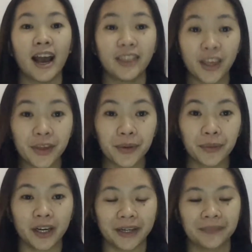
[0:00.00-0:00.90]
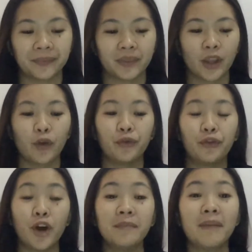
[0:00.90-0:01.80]
Another one,
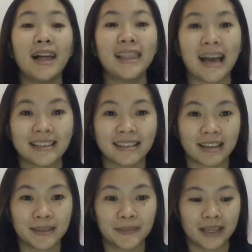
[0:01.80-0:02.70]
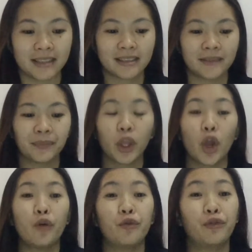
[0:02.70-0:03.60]
formal assessments.
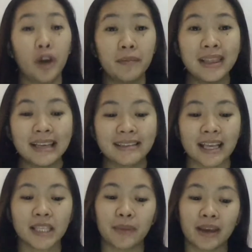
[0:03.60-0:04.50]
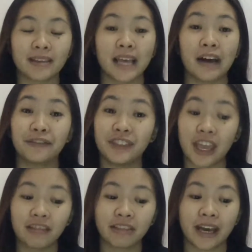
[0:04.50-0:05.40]
Formal assessments have
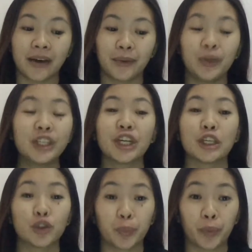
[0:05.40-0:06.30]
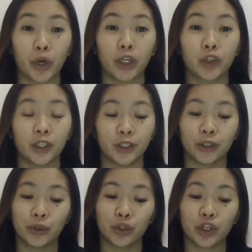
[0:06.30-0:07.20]
data which support
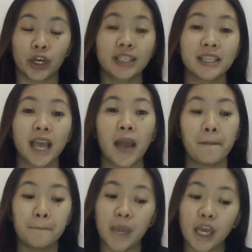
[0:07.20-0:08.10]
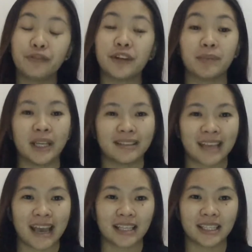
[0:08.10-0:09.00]
conclusions made from the
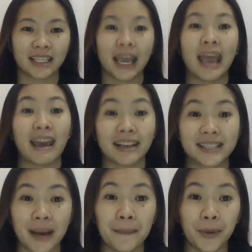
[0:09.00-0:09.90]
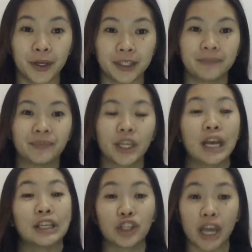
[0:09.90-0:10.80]
test. Example,
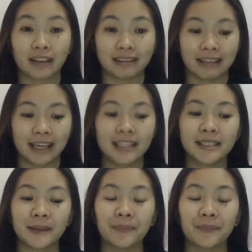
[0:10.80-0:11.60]
checklist,